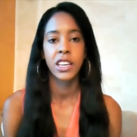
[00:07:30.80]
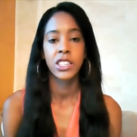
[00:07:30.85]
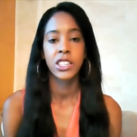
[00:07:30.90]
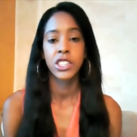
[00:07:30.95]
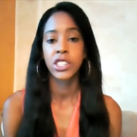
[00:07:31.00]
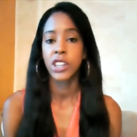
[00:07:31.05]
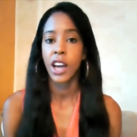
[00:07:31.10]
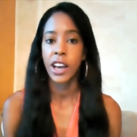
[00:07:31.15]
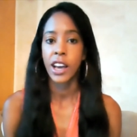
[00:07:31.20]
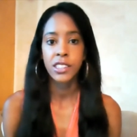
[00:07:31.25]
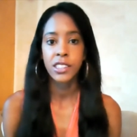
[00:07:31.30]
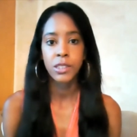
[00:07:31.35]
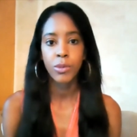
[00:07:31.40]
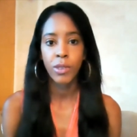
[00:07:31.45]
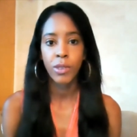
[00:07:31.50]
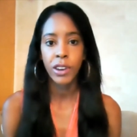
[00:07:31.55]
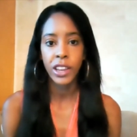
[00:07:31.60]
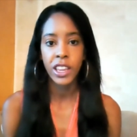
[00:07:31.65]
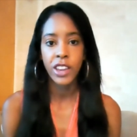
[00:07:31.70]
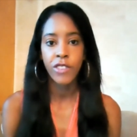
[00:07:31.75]
just
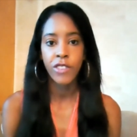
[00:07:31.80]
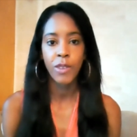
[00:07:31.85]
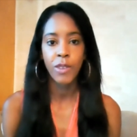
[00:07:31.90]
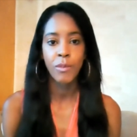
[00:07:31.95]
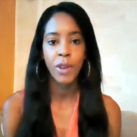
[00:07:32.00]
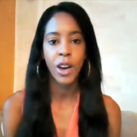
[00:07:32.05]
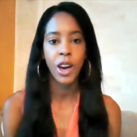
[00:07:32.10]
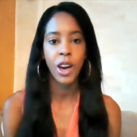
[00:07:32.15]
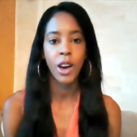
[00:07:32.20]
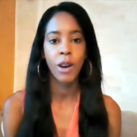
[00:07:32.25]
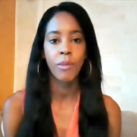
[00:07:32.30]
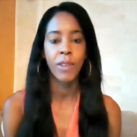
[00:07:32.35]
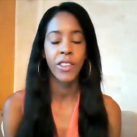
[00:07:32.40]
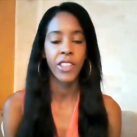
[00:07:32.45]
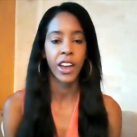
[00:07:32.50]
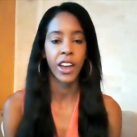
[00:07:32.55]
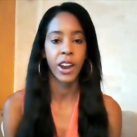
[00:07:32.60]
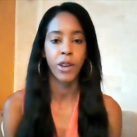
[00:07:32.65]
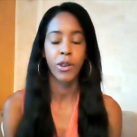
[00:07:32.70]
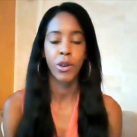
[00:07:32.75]
working from home. I
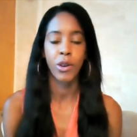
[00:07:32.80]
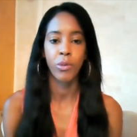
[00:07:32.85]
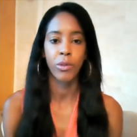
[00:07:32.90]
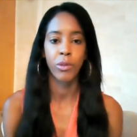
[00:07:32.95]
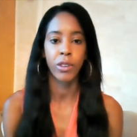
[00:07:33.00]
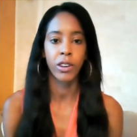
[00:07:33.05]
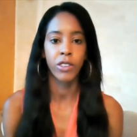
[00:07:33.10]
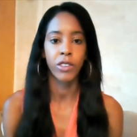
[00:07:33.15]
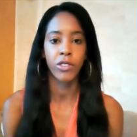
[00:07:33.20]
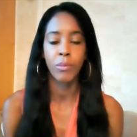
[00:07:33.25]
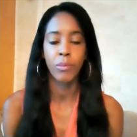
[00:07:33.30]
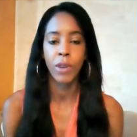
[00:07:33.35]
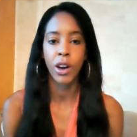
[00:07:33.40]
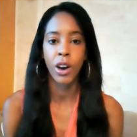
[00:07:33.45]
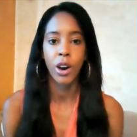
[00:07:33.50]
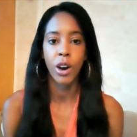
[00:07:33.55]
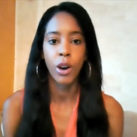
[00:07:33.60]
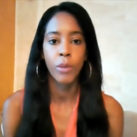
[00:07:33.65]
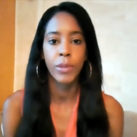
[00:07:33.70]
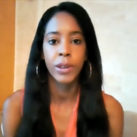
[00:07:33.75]
thought I would work from
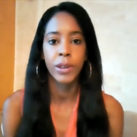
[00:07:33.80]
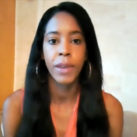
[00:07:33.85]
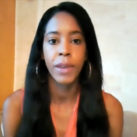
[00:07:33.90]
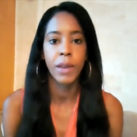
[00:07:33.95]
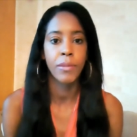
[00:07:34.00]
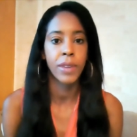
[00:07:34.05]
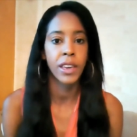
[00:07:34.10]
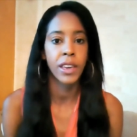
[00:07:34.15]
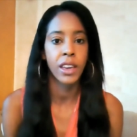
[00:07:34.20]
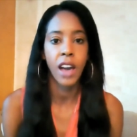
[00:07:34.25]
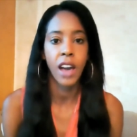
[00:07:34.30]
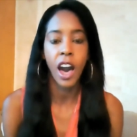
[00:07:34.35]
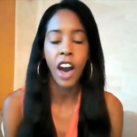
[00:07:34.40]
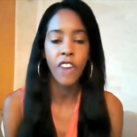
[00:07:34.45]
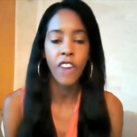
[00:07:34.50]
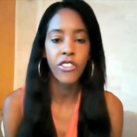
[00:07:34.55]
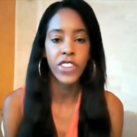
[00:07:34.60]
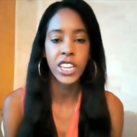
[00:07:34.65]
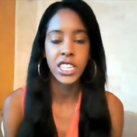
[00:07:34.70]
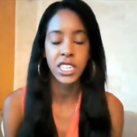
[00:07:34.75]
home and maybe a
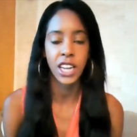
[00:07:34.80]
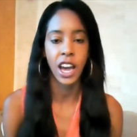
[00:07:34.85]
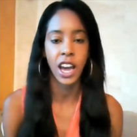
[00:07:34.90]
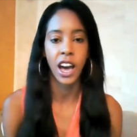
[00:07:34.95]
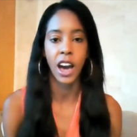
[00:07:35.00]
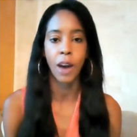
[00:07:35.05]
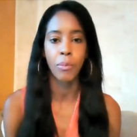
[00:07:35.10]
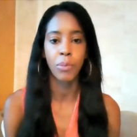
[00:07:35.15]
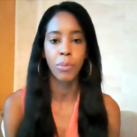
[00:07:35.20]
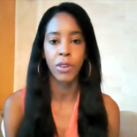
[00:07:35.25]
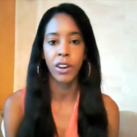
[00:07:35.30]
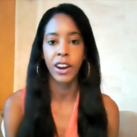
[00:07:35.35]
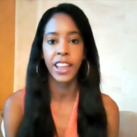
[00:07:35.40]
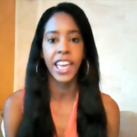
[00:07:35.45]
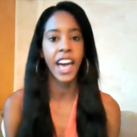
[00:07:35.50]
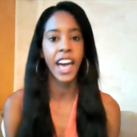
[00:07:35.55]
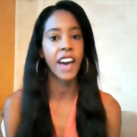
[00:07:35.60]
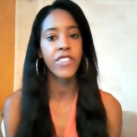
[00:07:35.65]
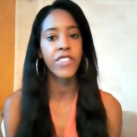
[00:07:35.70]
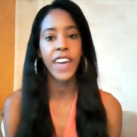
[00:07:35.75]
coffee shop or a
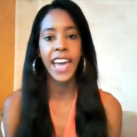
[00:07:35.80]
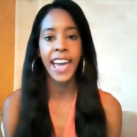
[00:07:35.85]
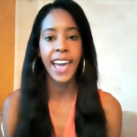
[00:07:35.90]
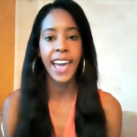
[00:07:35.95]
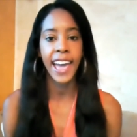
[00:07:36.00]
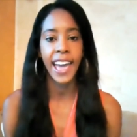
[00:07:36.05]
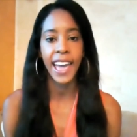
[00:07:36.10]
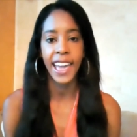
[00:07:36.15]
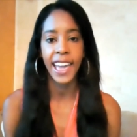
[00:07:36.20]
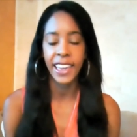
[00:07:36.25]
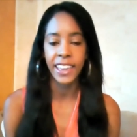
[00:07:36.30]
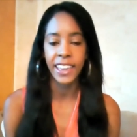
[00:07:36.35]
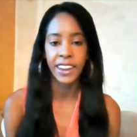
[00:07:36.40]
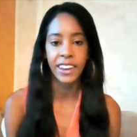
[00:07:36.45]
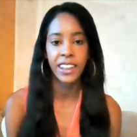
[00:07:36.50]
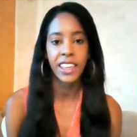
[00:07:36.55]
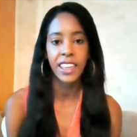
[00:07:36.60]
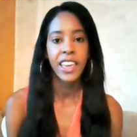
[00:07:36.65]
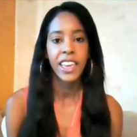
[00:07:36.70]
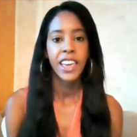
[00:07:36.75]
cafe
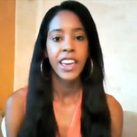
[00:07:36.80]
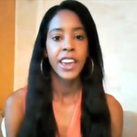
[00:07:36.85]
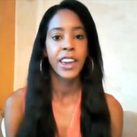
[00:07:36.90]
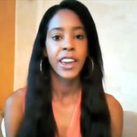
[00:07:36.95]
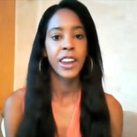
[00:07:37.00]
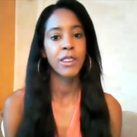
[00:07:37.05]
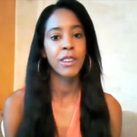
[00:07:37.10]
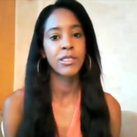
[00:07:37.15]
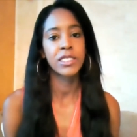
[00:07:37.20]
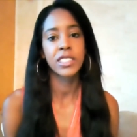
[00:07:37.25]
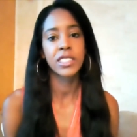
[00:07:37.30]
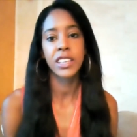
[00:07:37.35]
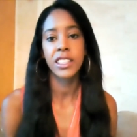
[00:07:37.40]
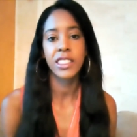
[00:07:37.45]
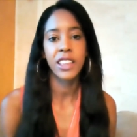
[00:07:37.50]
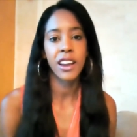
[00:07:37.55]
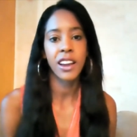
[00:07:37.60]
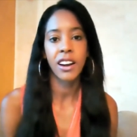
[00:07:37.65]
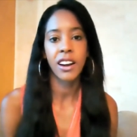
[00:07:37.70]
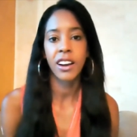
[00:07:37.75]
and,
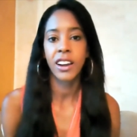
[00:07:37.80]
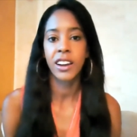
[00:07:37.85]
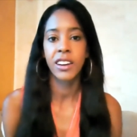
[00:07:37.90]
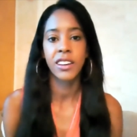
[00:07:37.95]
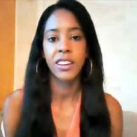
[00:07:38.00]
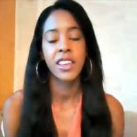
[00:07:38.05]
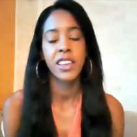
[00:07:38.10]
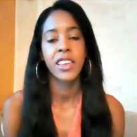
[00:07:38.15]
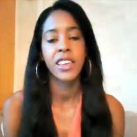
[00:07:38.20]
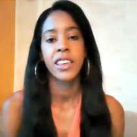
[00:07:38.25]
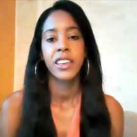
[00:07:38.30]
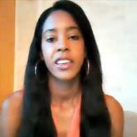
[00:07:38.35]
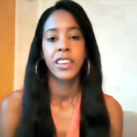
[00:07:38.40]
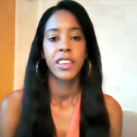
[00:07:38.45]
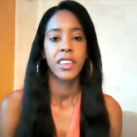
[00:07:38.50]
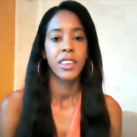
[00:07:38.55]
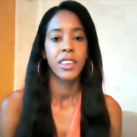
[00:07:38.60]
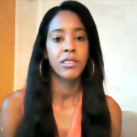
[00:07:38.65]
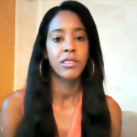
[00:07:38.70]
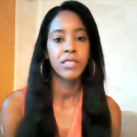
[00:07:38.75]
sit there and
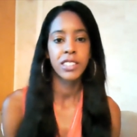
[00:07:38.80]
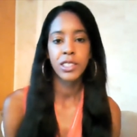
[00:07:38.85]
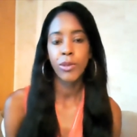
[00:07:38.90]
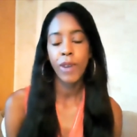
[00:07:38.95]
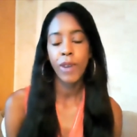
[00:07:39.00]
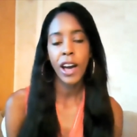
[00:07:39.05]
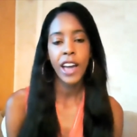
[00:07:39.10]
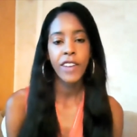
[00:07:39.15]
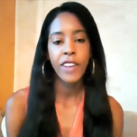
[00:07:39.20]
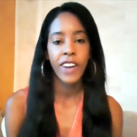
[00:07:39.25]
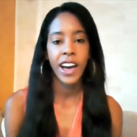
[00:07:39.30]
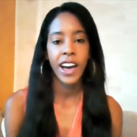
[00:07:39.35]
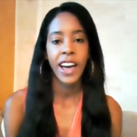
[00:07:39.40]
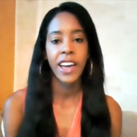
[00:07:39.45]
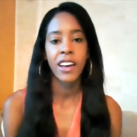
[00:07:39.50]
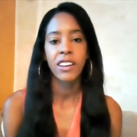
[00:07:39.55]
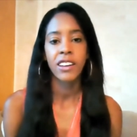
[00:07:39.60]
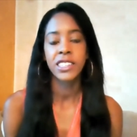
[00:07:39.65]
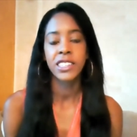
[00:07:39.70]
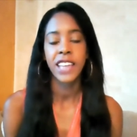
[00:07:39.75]
use the
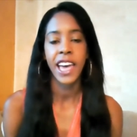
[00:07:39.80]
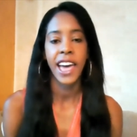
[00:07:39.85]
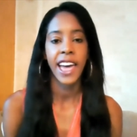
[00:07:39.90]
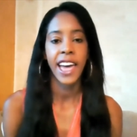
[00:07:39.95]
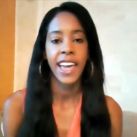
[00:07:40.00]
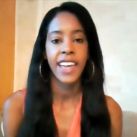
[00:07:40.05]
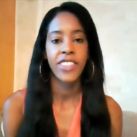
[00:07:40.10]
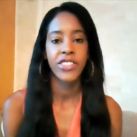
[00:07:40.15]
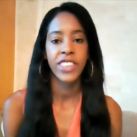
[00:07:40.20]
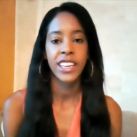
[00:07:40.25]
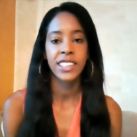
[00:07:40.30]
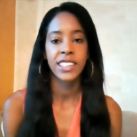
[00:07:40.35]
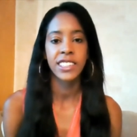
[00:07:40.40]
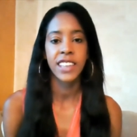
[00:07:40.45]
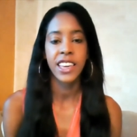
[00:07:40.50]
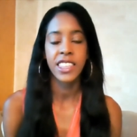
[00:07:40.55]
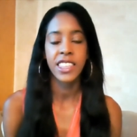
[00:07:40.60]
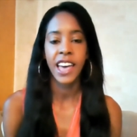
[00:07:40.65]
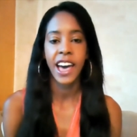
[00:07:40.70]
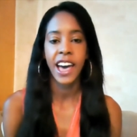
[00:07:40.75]
Wi-Fi all day and things
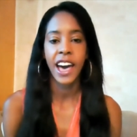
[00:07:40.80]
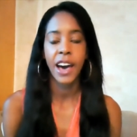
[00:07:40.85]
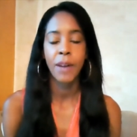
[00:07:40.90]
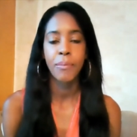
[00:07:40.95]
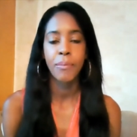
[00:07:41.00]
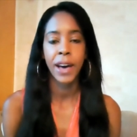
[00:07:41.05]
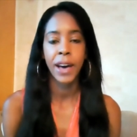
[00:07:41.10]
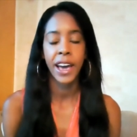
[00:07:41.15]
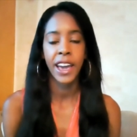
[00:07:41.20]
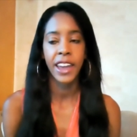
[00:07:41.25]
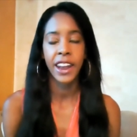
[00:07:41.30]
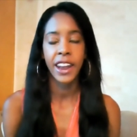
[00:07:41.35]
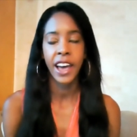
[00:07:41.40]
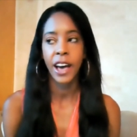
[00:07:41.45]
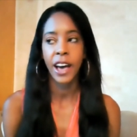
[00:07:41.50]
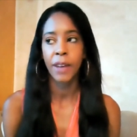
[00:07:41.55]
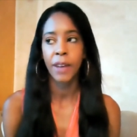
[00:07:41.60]
like that. But